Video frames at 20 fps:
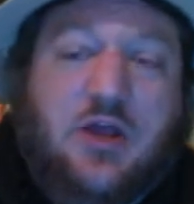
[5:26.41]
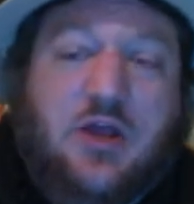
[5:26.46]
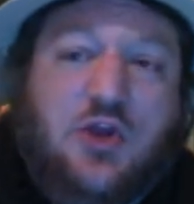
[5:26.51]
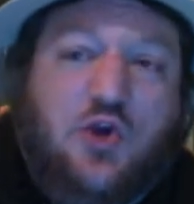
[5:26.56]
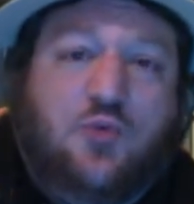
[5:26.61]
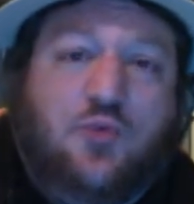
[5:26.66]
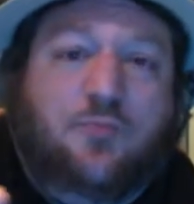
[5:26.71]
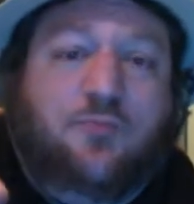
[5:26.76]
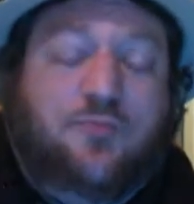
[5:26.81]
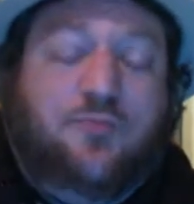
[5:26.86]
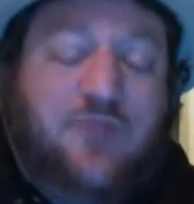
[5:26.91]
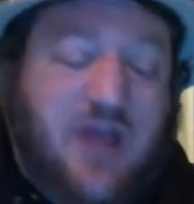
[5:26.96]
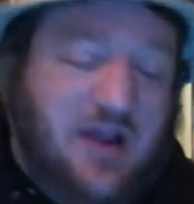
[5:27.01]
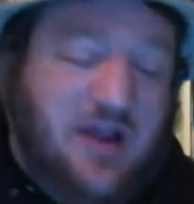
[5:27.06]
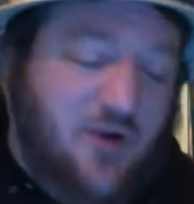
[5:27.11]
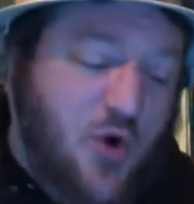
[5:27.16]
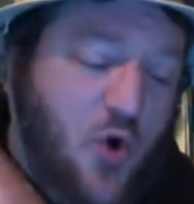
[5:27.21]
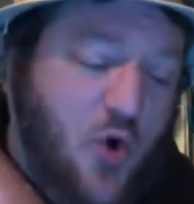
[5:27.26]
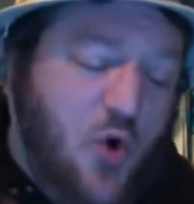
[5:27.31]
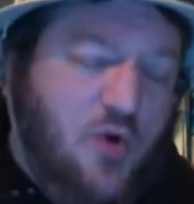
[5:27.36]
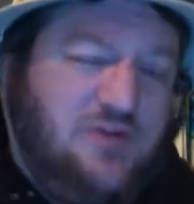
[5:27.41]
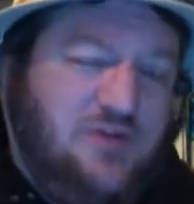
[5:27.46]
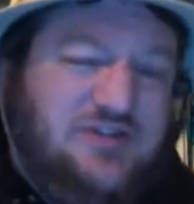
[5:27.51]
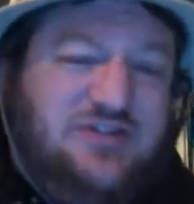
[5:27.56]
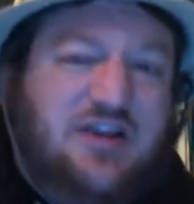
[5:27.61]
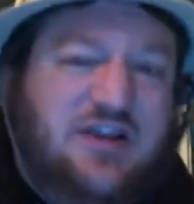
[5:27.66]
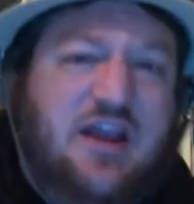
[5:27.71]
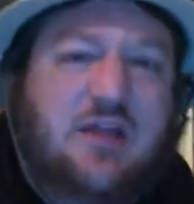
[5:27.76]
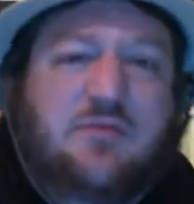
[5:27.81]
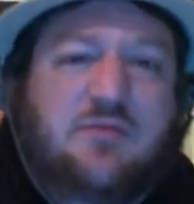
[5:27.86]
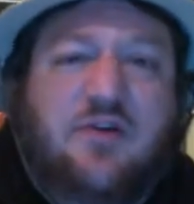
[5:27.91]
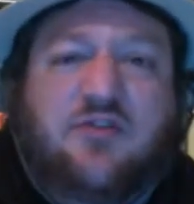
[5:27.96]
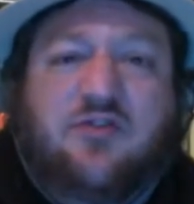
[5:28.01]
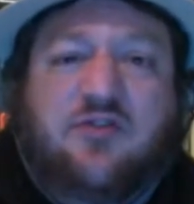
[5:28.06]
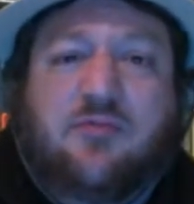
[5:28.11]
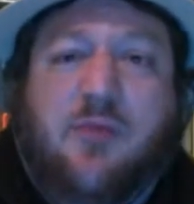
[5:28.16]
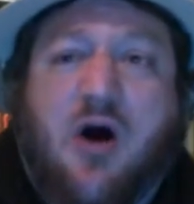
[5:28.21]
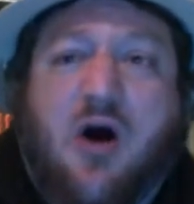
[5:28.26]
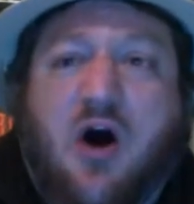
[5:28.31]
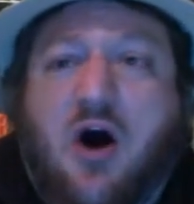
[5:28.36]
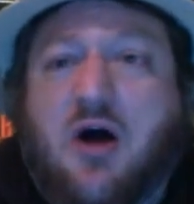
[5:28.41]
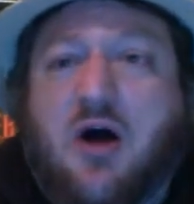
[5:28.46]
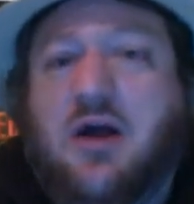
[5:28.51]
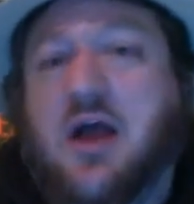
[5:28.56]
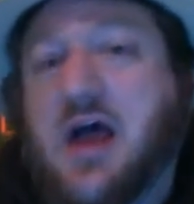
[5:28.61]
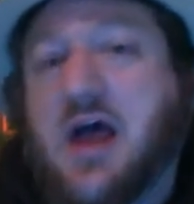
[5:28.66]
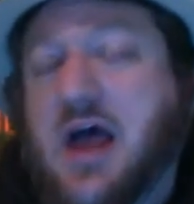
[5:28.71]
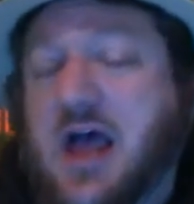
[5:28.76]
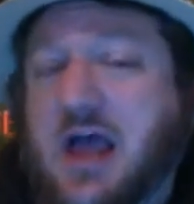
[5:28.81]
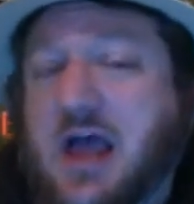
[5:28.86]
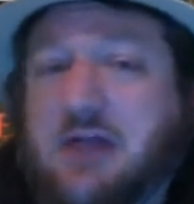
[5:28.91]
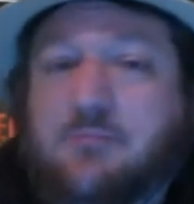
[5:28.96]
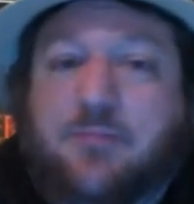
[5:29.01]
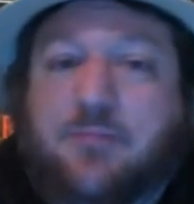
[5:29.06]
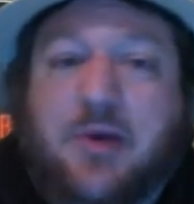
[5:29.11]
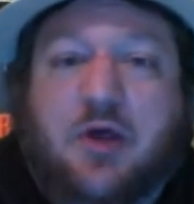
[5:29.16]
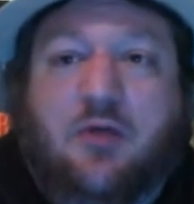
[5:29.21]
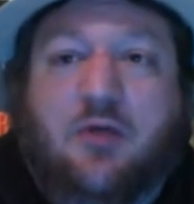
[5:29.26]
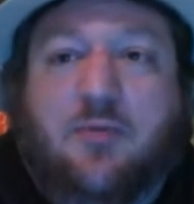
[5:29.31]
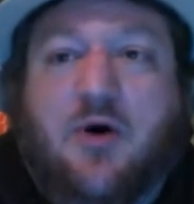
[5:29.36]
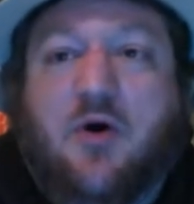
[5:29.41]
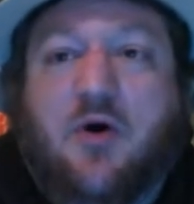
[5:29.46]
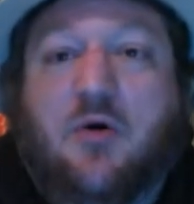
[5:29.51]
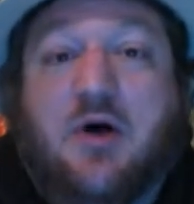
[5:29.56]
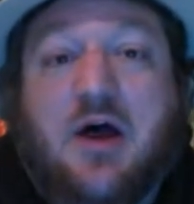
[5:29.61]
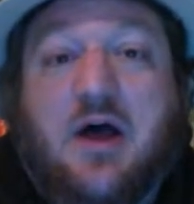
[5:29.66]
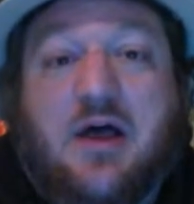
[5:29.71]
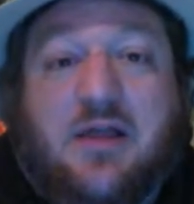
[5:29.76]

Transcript: You that whole scene with Smaug and Bilbo.